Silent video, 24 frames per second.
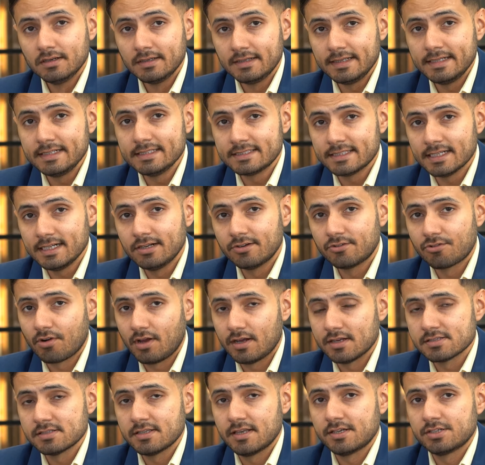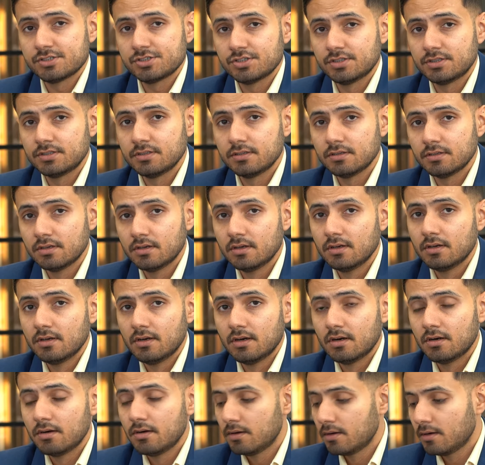recent transaction
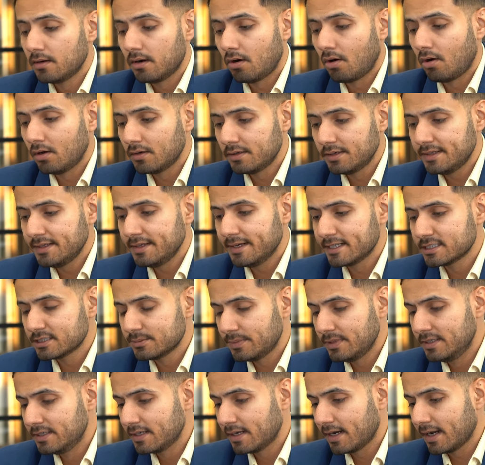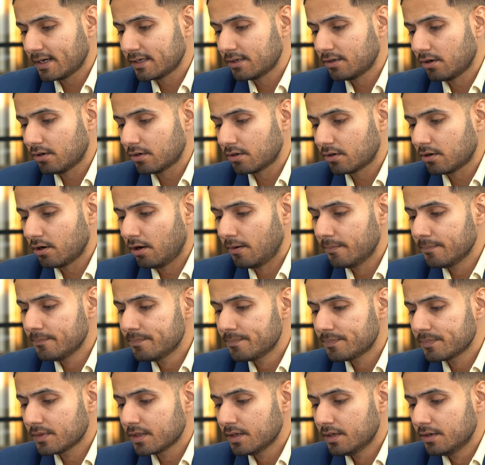on
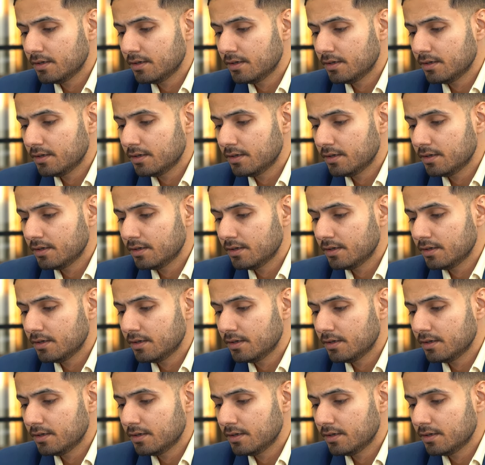dxbinteract.com.